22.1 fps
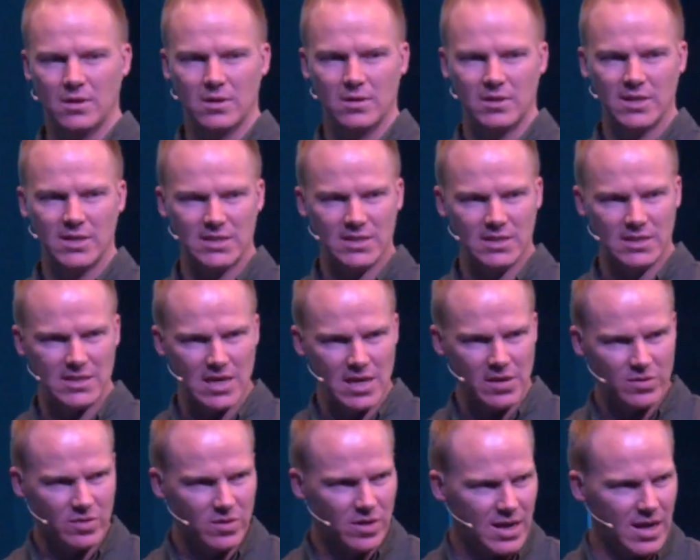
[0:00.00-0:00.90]
There's a
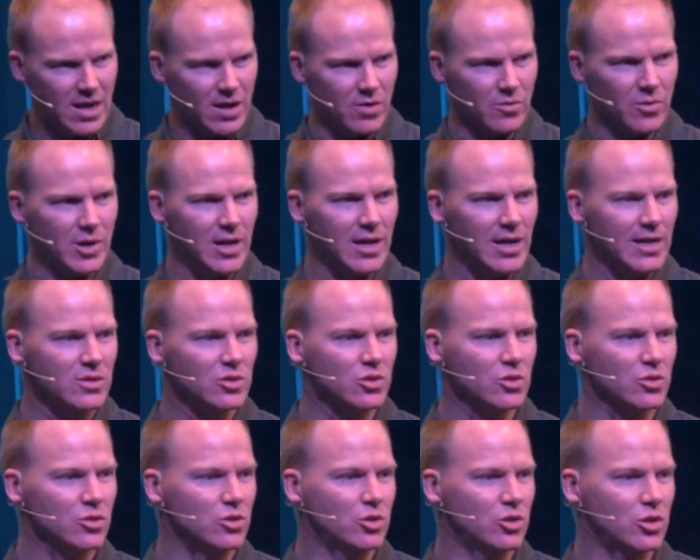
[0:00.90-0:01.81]
death in our
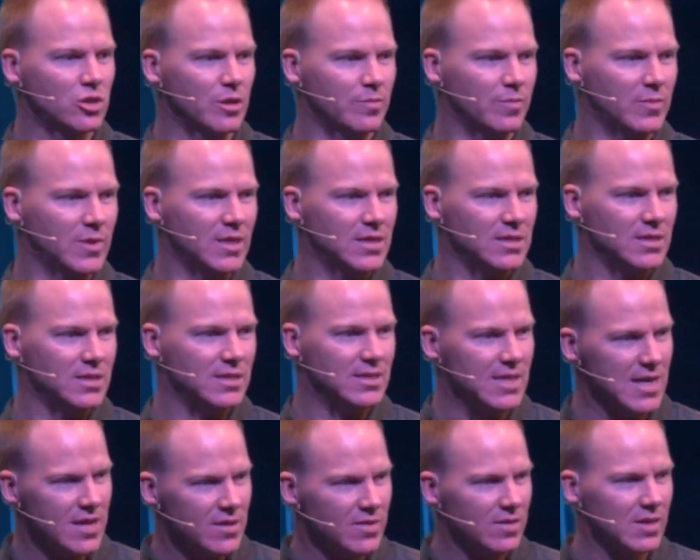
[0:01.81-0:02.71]
relationship. There's a
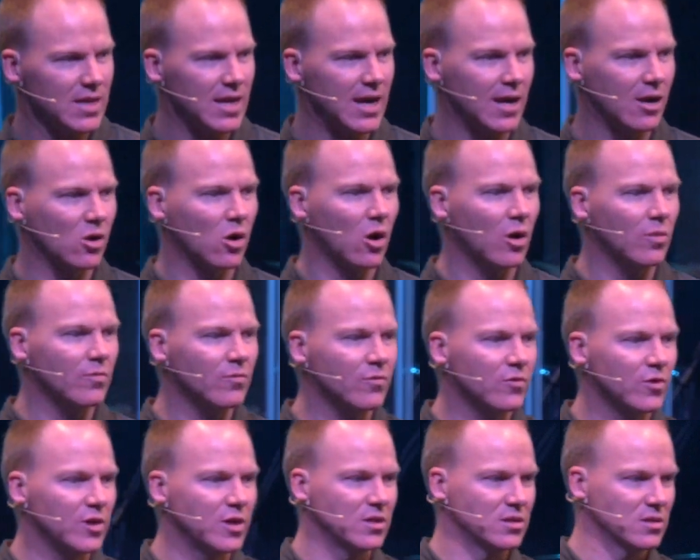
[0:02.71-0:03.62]
death in our
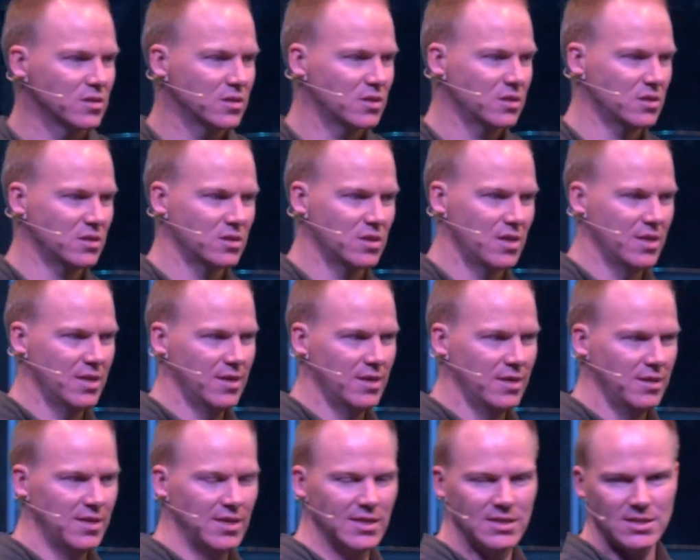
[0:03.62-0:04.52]
confidence.
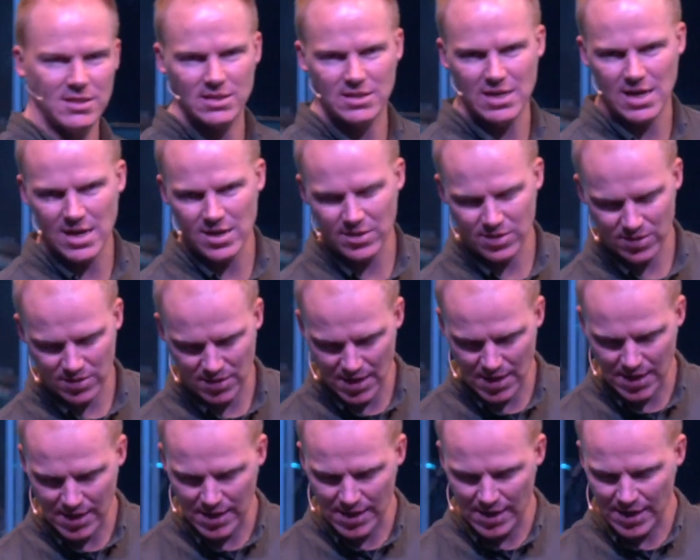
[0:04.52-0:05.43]
There's a death
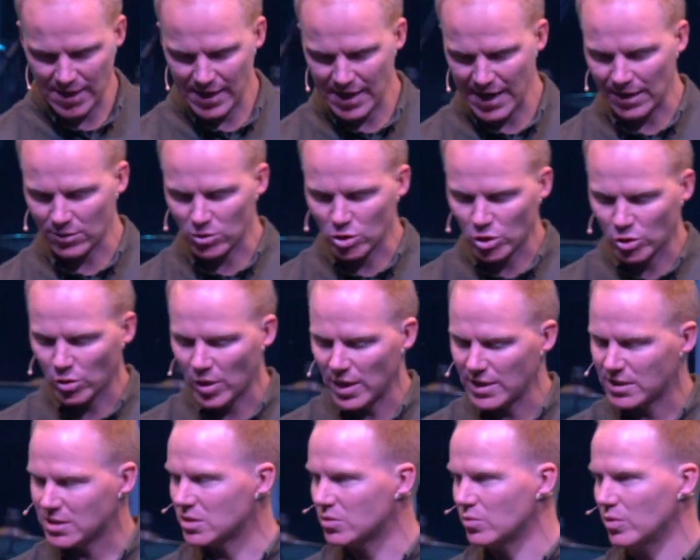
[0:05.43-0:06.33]
in our
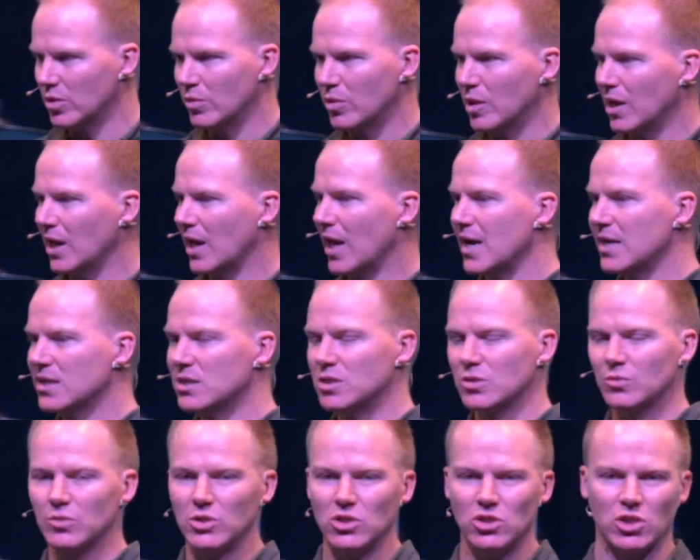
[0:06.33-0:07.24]
trust when we lie
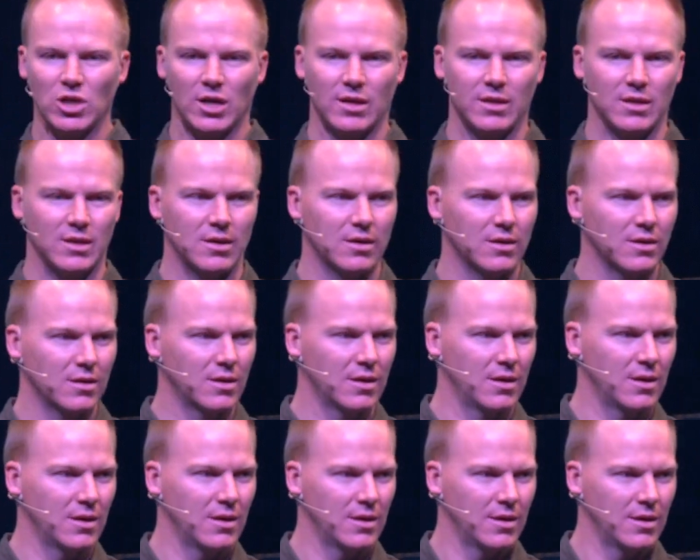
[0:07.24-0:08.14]
to each other.
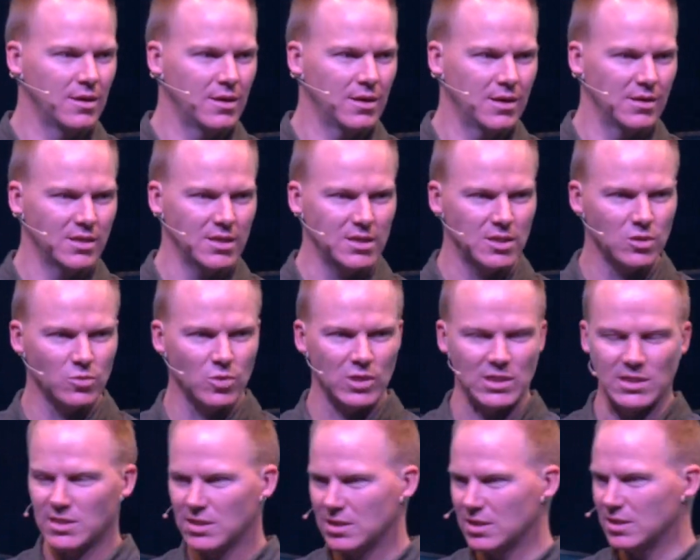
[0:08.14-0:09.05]
And this is what
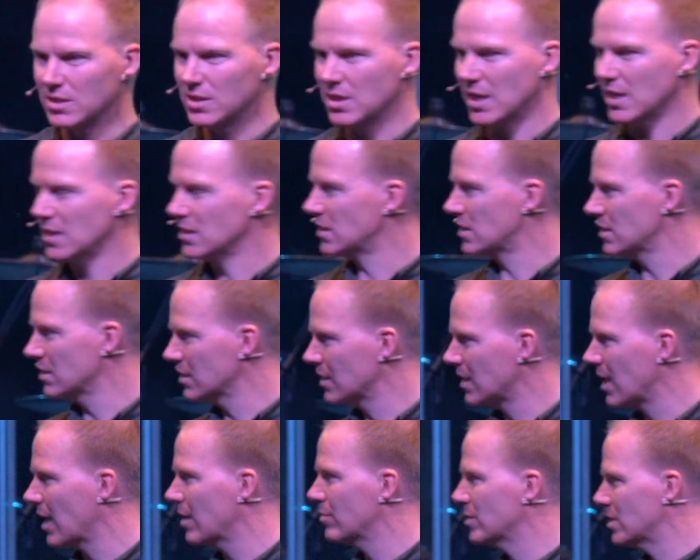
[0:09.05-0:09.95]
sin does. Sin
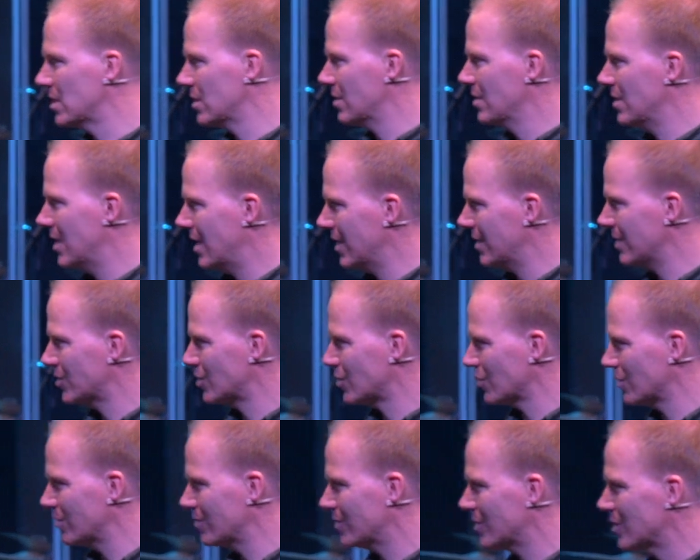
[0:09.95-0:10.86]
comes in and it
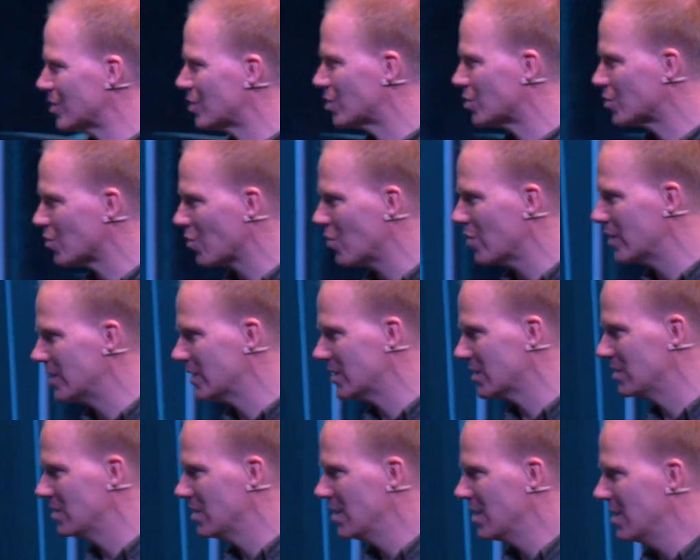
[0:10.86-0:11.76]
sort of destroys.
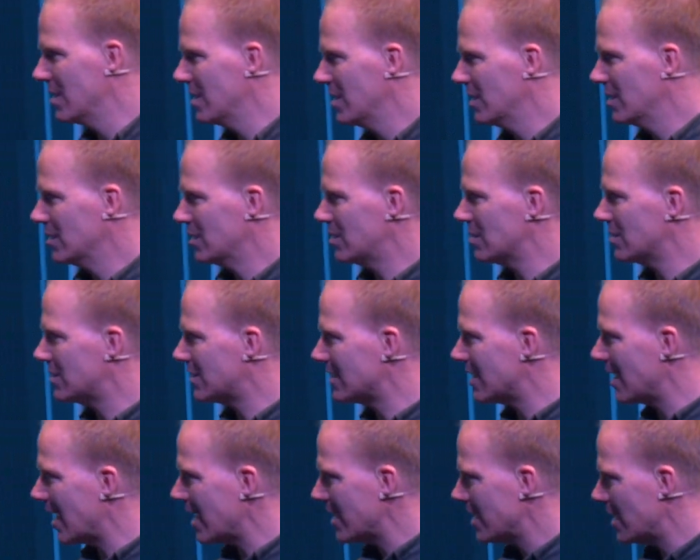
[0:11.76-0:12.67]
And so
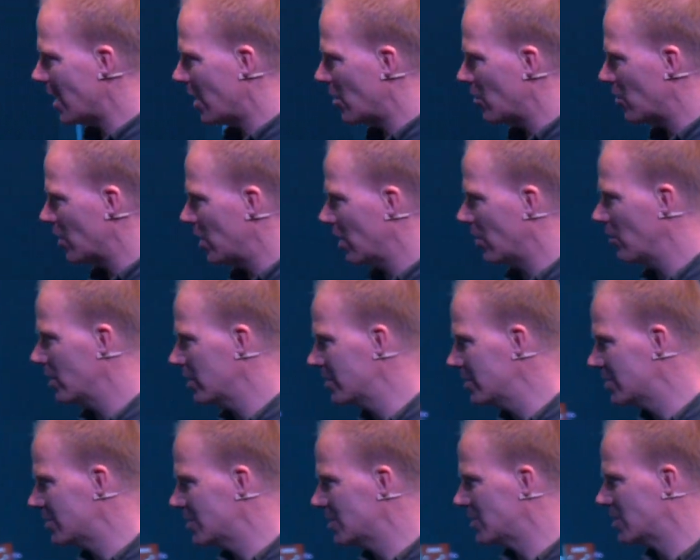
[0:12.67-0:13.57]
today I
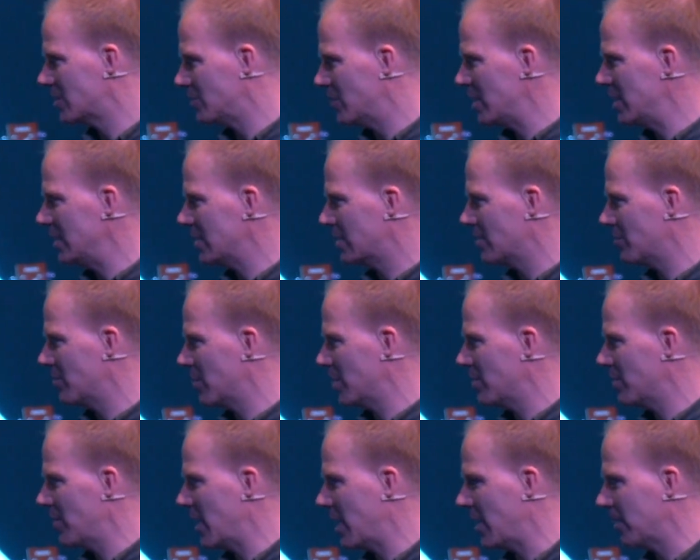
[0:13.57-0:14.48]
wanted to speak a bit
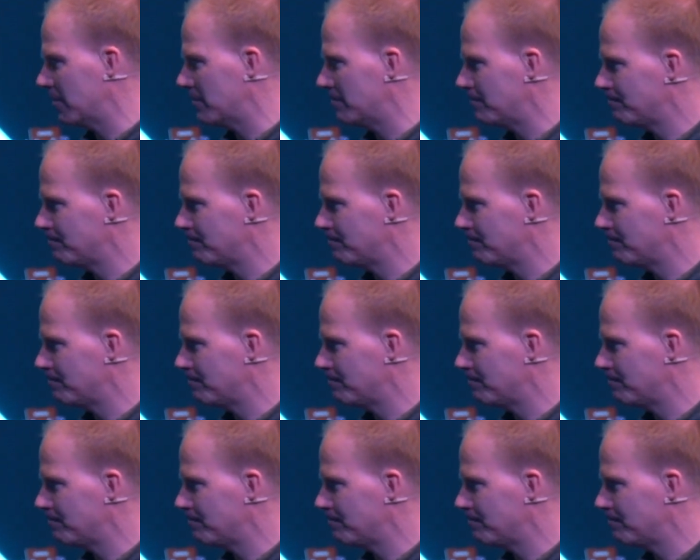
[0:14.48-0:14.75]
about